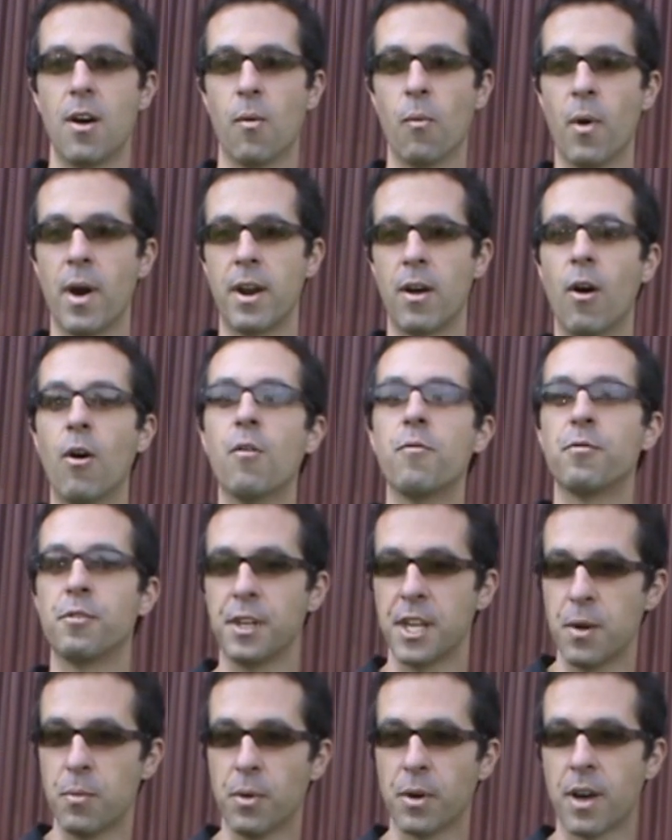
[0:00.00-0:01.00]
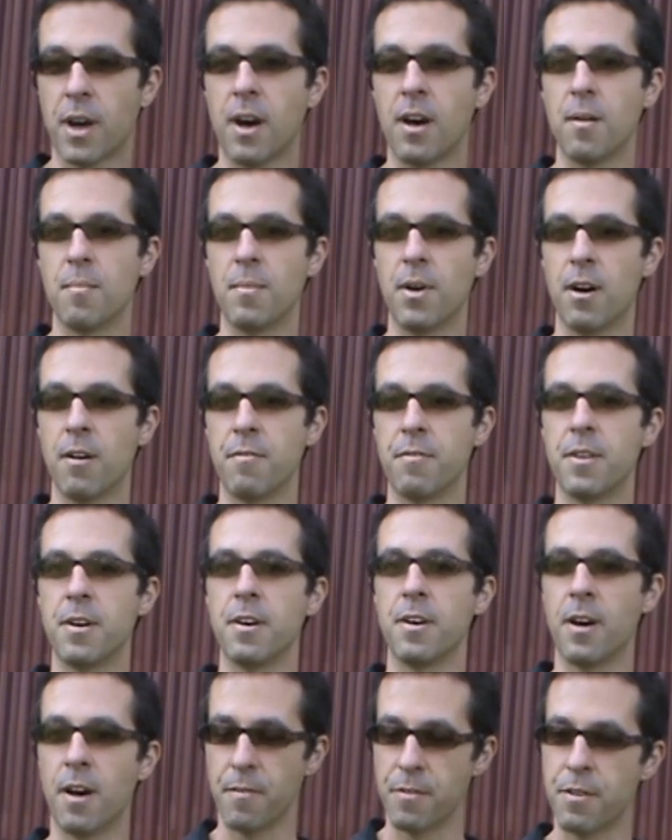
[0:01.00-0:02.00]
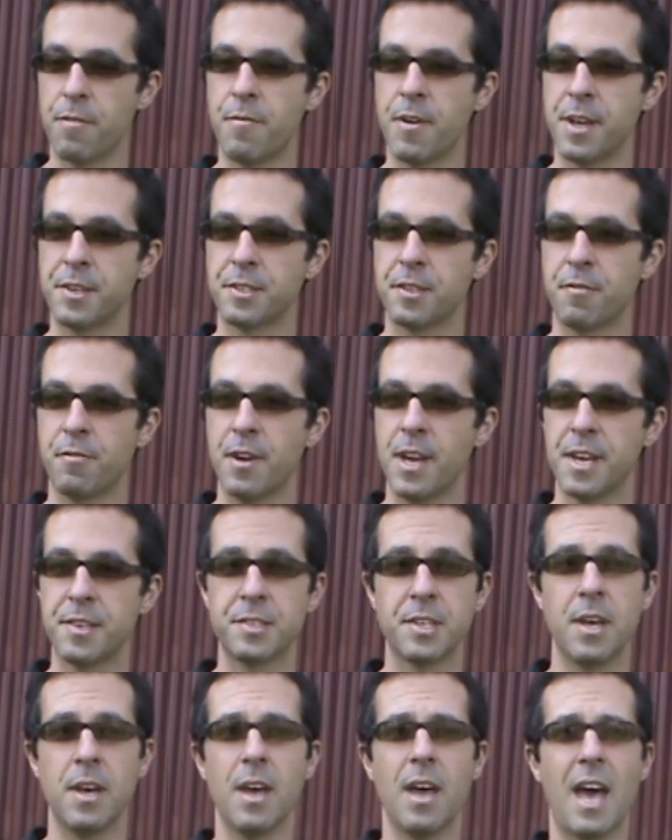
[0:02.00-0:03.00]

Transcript: what hopefully will come of the face-to-face.